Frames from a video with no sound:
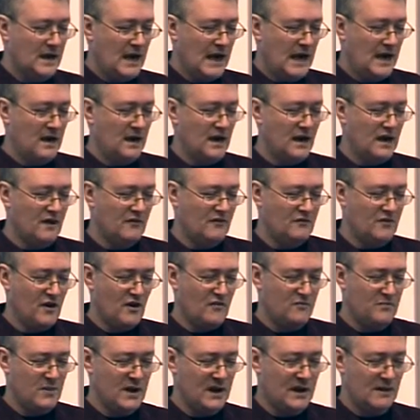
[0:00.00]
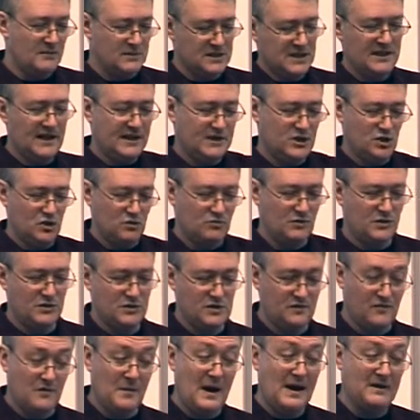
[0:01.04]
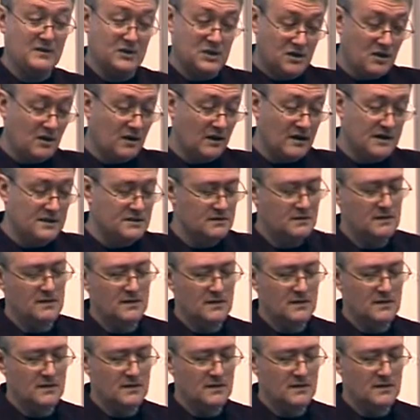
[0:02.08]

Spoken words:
of being able to connect to your router from outside,